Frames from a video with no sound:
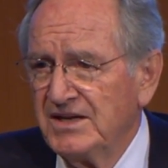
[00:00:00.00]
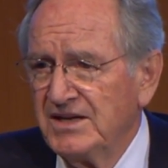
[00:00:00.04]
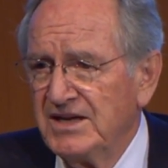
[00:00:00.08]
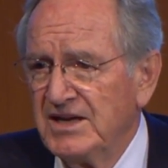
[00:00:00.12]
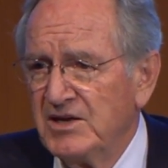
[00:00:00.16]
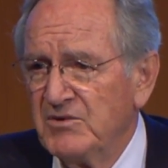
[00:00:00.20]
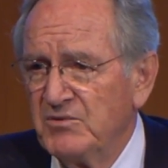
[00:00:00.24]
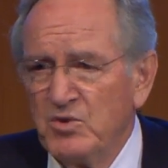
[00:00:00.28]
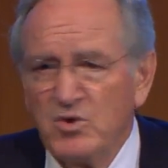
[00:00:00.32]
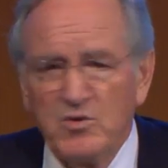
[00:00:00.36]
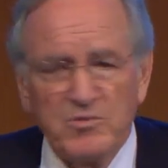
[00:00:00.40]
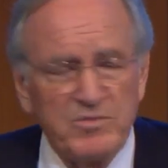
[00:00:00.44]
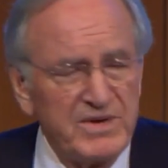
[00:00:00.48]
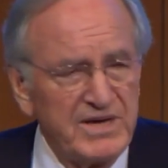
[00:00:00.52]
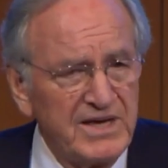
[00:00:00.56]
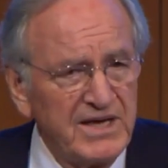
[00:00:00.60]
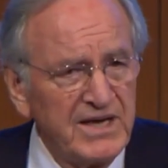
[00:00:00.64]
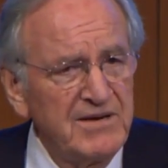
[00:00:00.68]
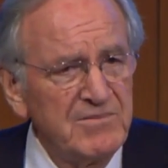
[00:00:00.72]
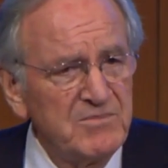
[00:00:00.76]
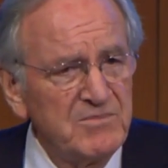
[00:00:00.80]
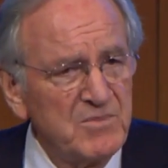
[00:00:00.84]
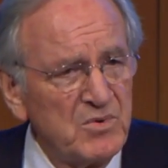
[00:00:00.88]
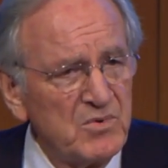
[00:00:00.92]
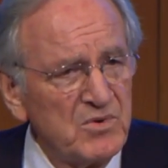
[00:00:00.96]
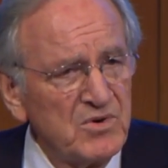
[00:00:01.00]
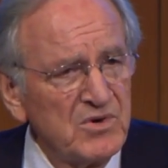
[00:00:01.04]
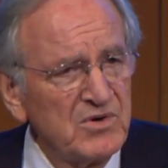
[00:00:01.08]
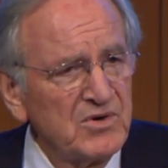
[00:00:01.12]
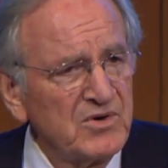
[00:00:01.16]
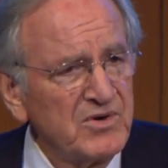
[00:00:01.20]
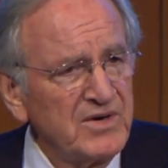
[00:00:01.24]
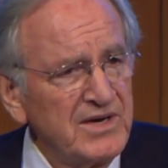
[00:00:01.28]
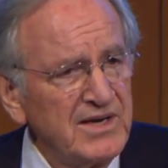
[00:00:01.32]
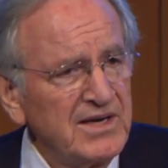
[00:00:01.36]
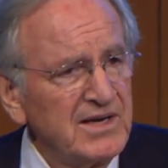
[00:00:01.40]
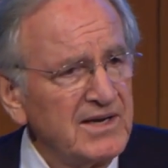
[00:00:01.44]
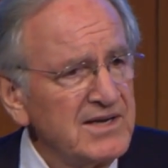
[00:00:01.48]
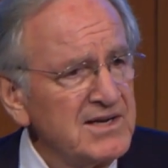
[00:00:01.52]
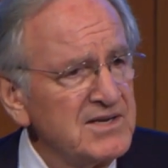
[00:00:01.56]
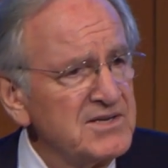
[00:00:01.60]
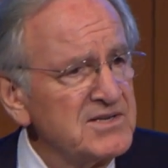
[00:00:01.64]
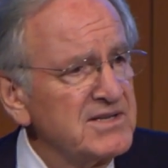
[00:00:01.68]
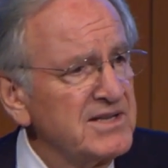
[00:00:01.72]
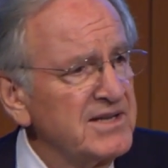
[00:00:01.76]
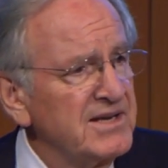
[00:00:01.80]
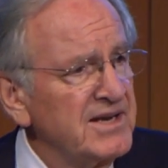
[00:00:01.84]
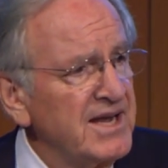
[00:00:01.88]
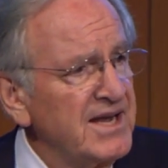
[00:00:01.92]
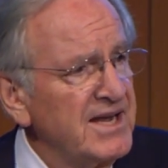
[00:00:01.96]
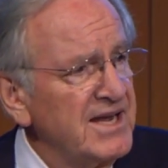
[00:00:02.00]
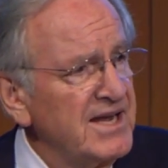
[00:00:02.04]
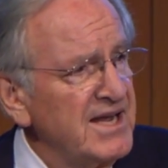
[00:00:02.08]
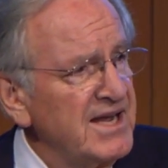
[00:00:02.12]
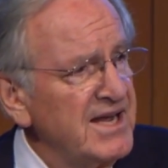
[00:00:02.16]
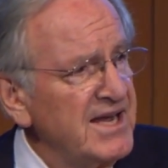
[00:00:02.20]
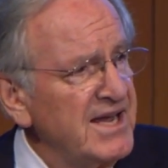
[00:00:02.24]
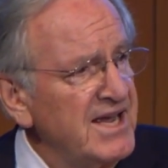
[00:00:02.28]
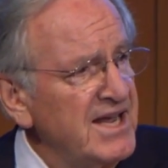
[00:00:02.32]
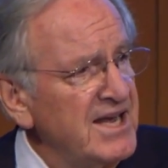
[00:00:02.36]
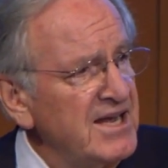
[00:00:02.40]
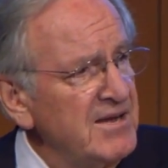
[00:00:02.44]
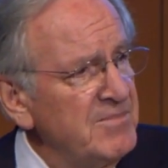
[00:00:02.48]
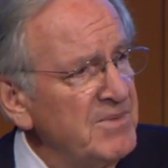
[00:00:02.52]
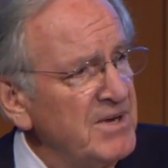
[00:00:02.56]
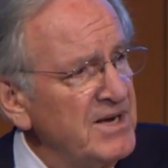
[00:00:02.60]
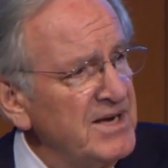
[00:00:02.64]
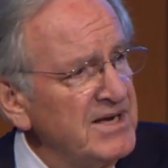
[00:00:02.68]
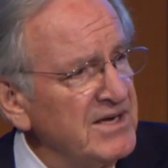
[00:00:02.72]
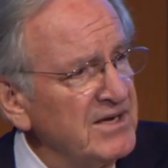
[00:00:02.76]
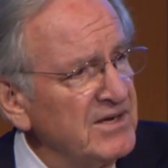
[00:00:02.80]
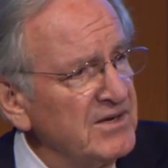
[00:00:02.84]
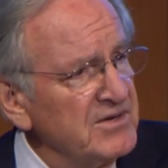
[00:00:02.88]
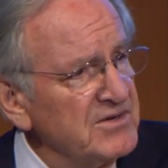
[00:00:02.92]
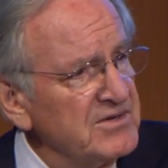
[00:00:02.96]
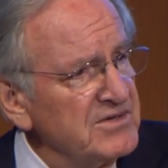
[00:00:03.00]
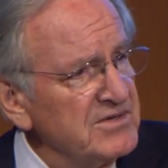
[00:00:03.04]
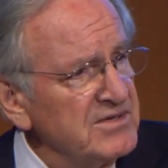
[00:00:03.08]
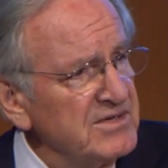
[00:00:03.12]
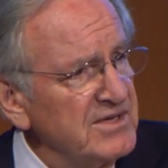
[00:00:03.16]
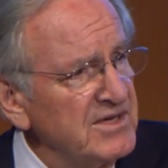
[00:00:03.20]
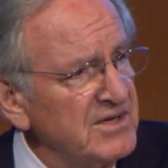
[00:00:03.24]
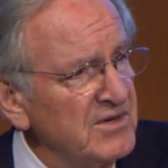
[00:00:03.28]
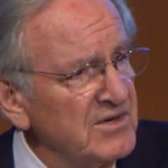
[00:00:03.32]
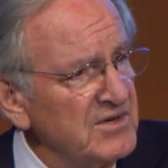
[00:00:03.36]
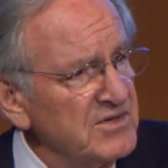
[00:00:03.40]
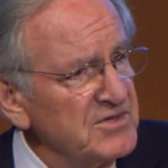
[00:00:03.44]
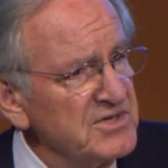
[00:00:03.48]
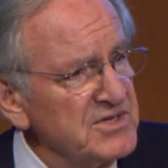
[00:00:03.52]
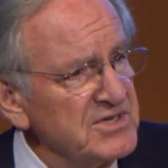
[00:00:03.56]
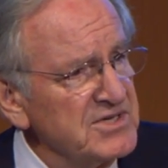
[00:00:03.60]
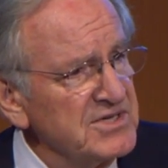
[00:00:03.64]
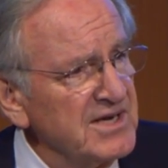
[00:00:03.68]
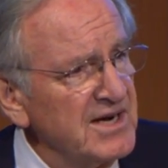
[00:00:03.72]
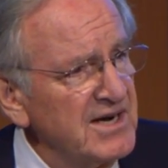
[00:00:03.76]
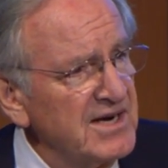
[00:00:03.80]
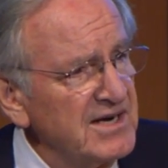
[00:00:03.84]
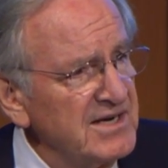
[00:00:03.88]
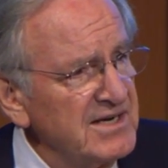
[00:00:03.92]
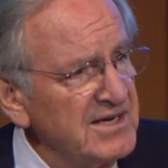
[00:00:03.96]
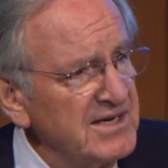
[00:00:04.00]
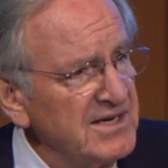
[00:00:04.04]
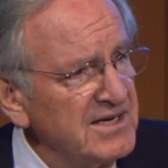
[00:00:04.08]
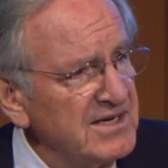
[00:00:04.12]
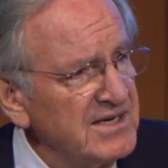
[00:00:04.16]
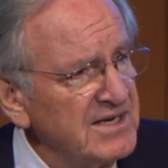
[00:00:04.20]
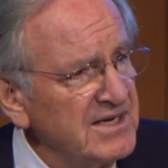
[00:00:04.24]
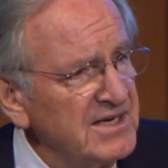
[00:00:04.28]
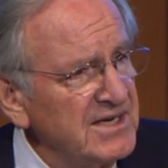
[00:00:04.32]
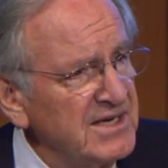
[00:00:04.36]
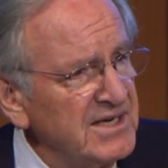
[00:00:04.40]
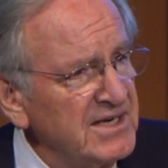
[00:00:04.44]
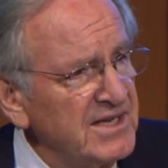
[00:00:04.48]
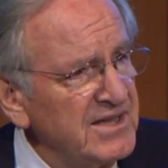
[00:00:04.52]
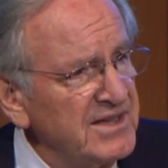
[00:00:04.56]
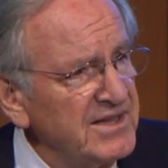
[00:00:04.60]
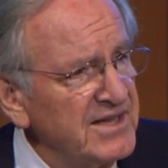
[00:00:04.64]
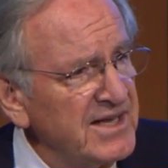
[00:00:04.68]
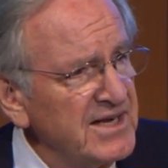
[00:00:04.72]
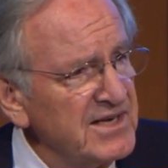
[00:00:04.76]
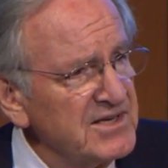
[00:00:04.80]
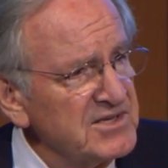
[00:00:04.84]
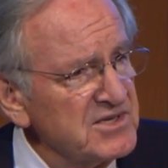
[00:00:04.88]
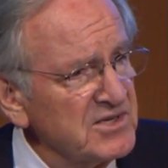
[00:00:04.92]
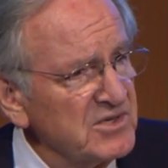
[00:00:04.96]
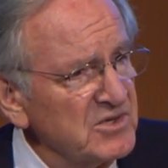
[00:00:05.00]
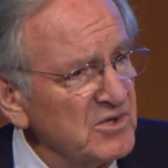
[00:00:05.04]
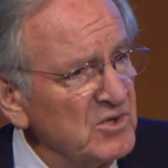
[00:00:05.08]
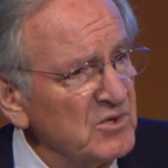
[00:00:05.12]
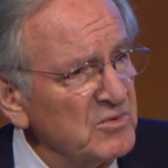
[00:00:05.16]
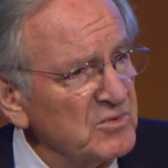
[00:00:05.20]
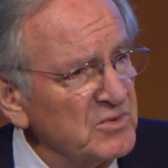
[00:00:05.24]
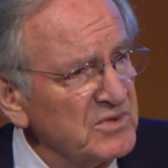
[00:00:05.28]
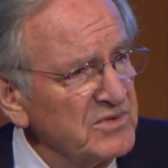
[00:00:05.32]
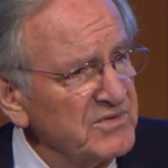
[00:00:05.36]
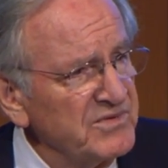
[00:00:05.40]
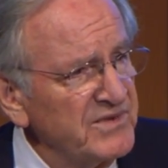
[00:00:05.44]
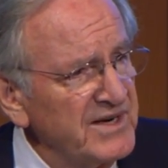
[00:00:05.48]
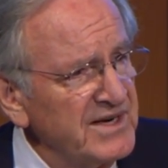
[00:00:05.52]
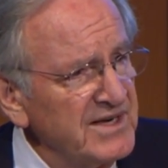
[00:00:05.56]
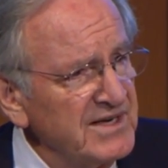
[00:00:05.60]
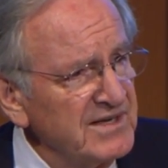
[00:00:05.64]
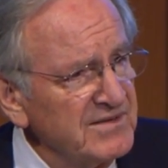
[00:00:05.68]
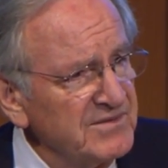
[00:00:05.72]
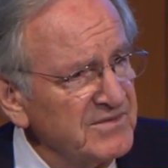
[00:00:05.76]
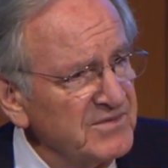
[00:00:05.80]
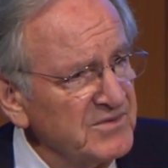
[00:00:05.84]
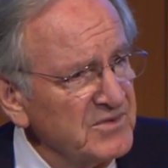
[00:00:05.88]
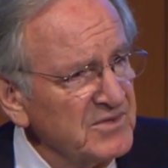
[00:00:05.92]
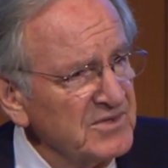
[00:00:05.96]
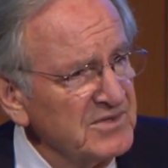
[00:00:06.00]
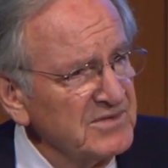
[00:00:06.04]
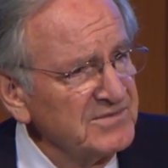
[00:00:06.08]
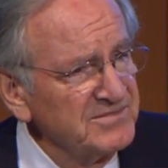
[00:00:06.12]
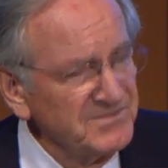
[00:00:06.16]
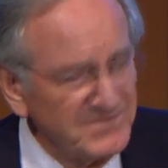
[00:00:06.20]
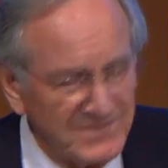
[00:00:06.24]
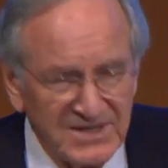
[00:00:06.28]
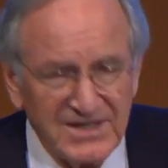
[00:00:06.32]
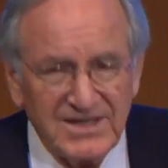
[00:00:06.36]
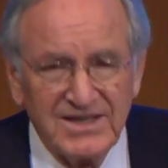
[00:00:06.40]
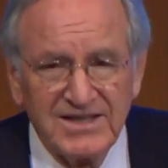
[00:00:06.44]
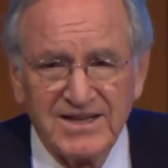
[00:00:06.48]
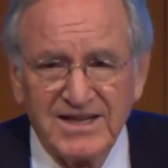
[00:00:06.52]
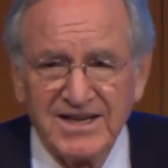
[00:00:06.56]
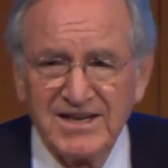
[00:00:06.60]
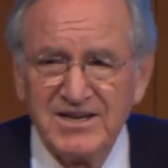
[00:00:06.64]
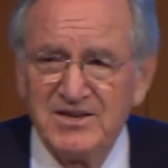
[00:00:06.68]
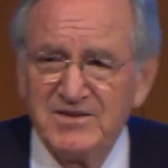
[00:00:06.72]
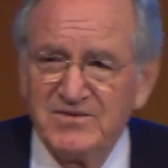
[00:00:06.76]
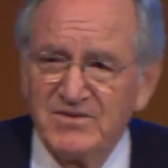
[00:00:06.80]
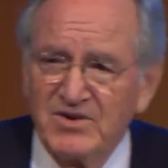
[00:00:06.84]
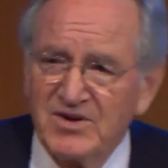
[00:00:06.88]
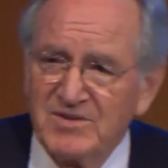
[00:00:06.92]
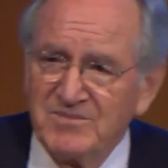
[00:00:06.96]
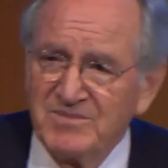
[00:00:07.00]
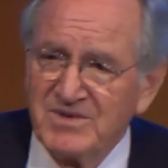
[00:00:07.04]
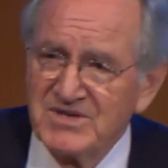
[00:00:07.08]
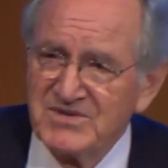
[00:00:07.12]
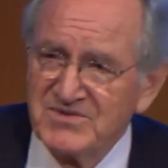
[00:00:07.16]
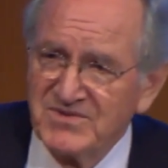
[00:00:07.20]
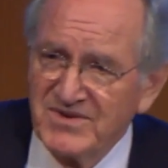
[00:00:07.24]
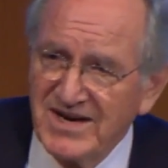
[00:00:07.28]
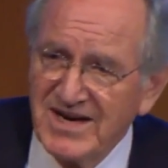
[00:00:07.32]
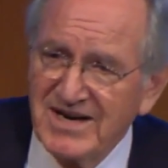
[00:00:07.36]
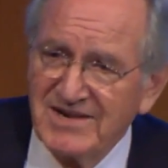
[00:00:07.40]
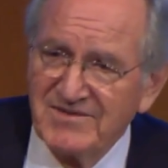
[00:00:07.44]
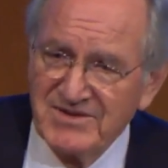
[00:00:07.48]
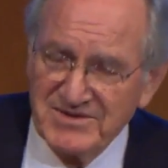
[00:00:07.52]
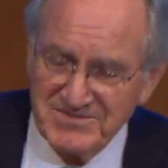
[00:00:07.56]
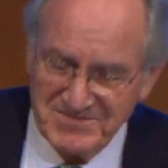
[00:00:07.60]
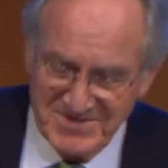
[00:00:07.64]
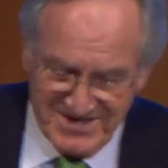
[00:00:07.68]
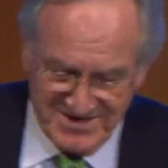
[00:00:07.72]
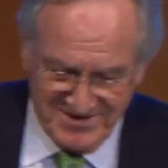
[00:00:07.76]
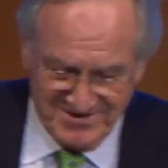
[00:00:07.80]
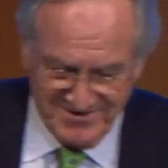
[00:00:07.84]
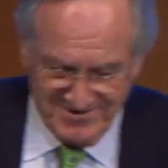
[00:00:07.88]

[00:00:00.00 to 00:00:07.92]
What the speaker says: It won't be any more or any less than anybody else in our society. That is a goal worth fighting for. Thank you very much for having me here.